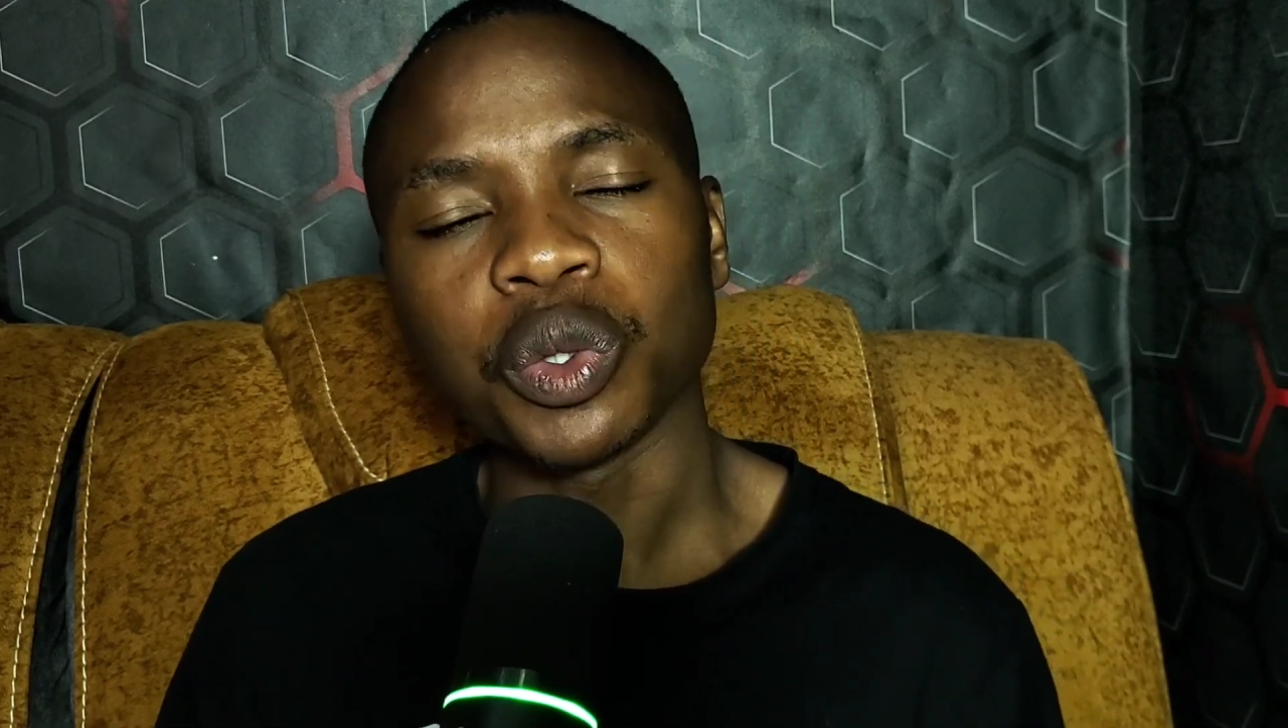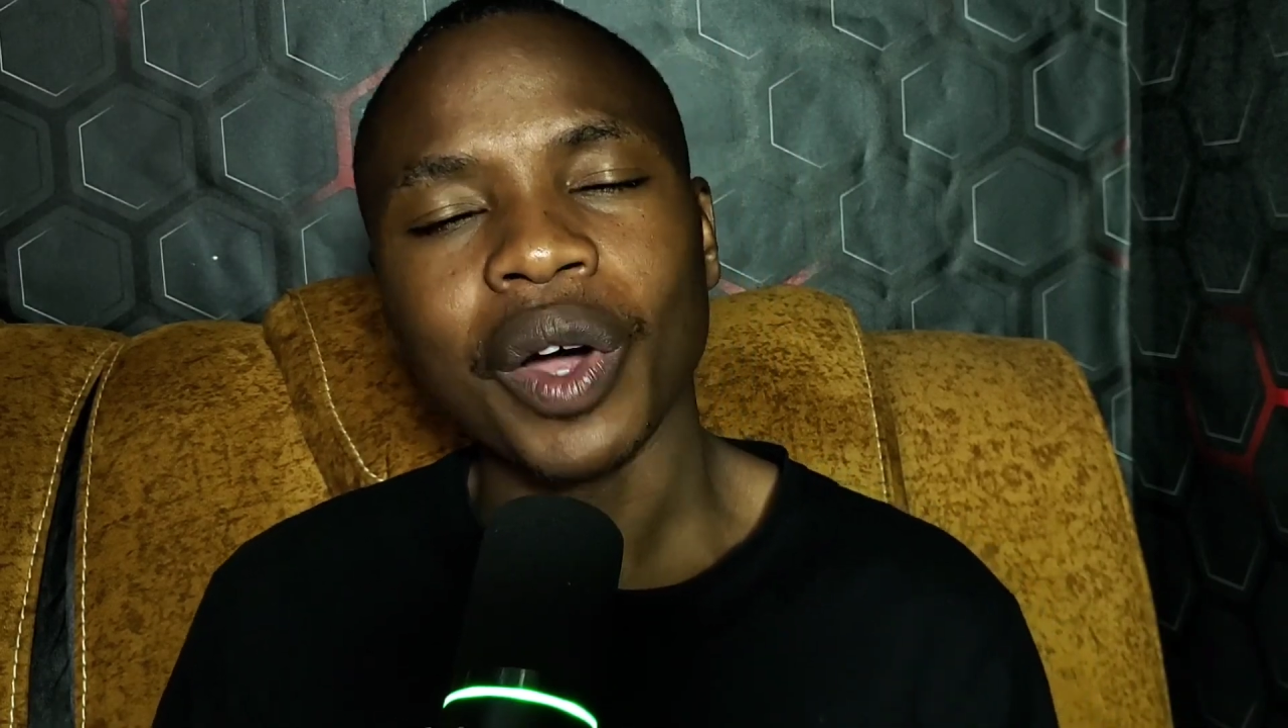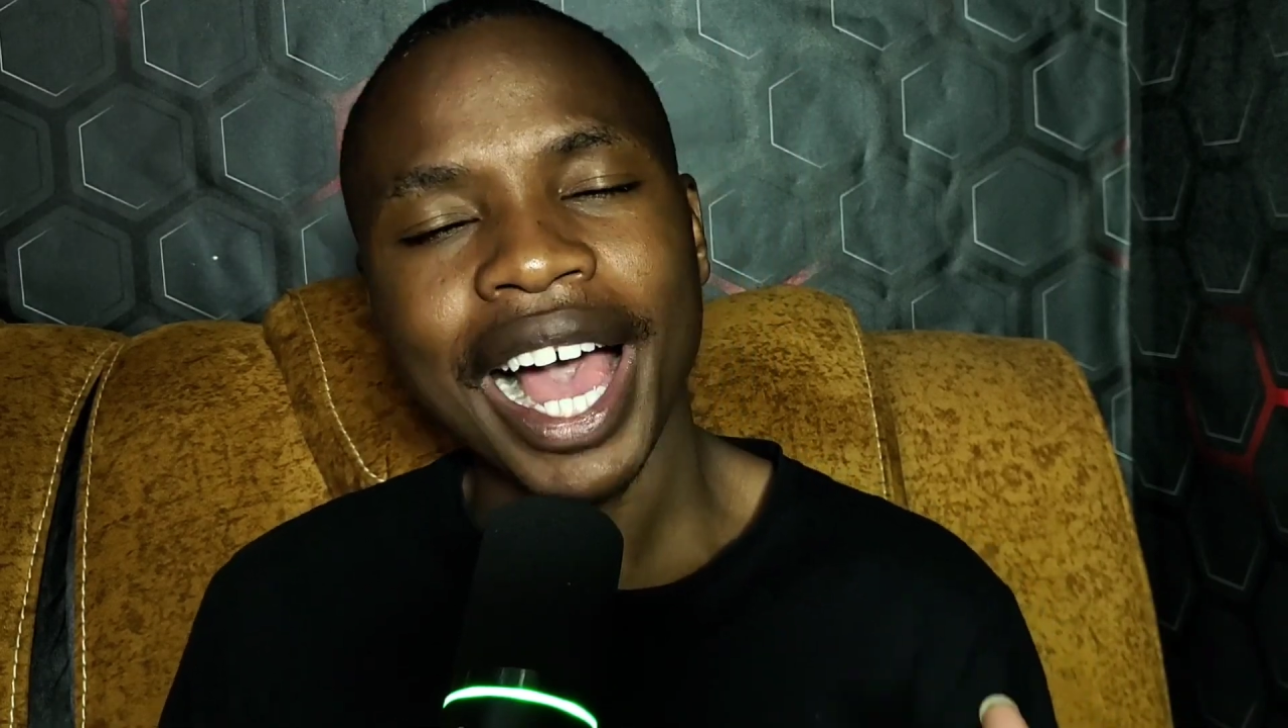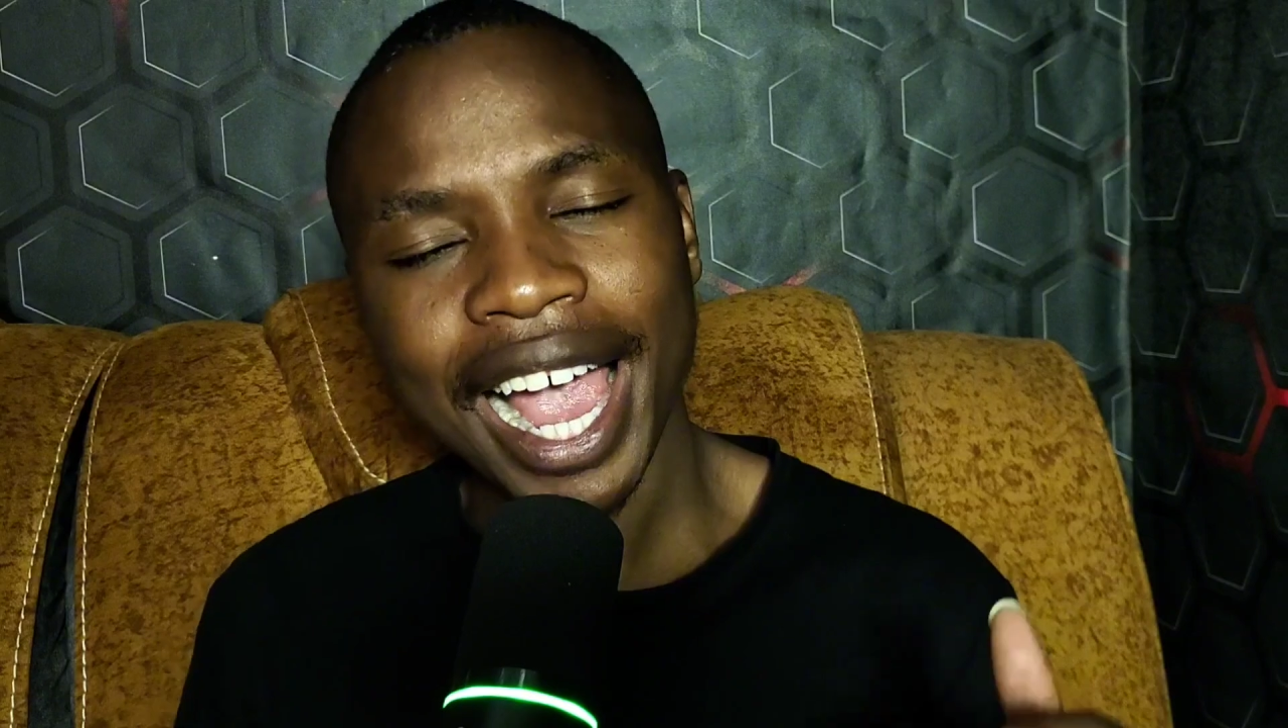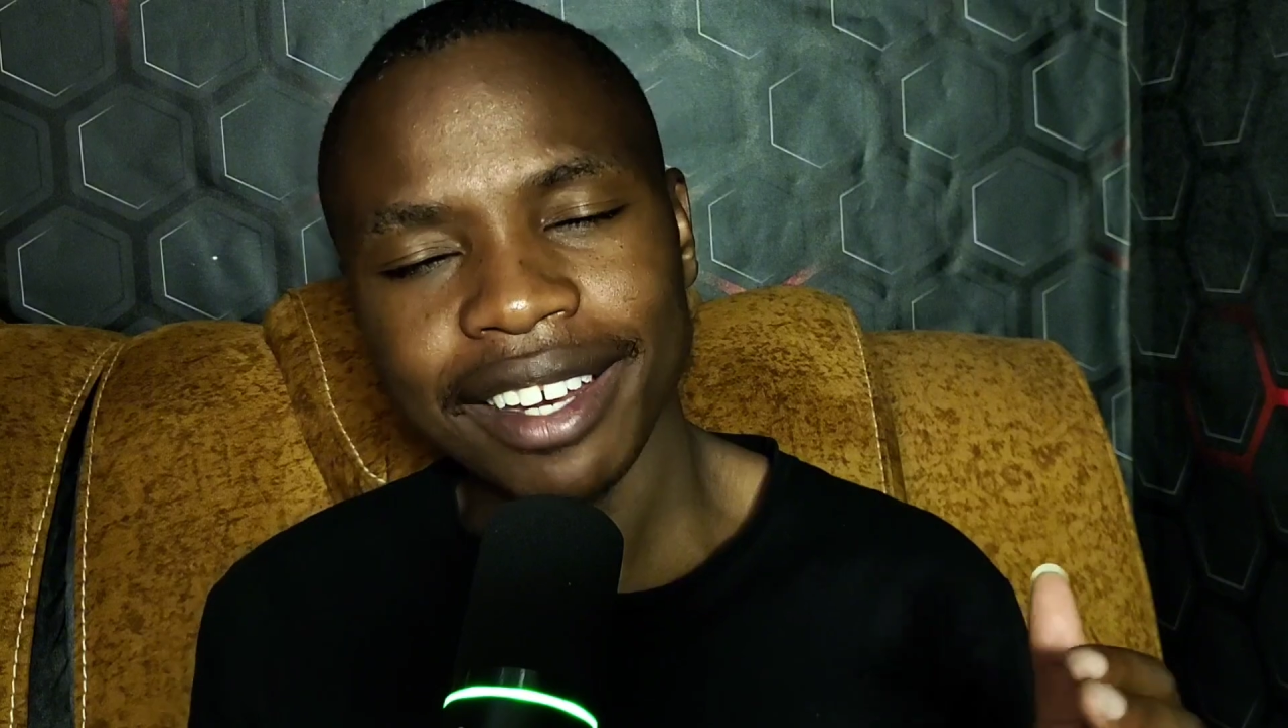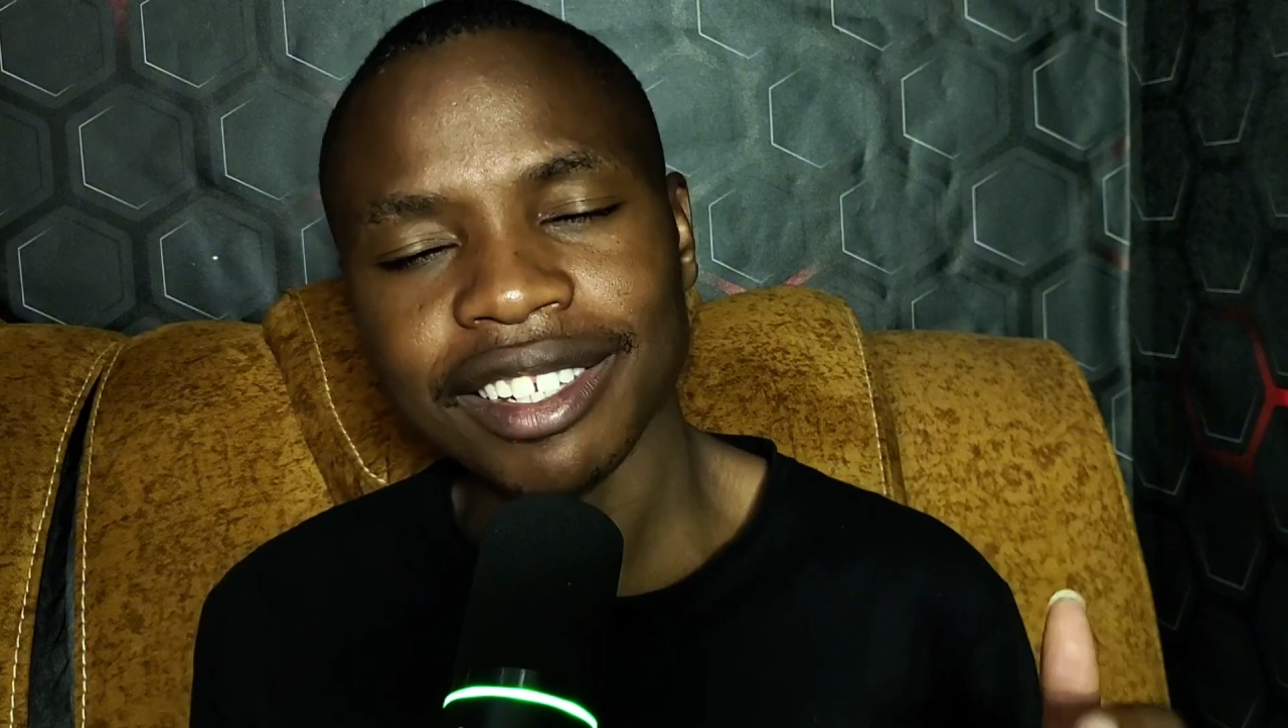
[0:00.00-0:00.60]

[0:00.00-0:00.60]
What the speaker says: to hide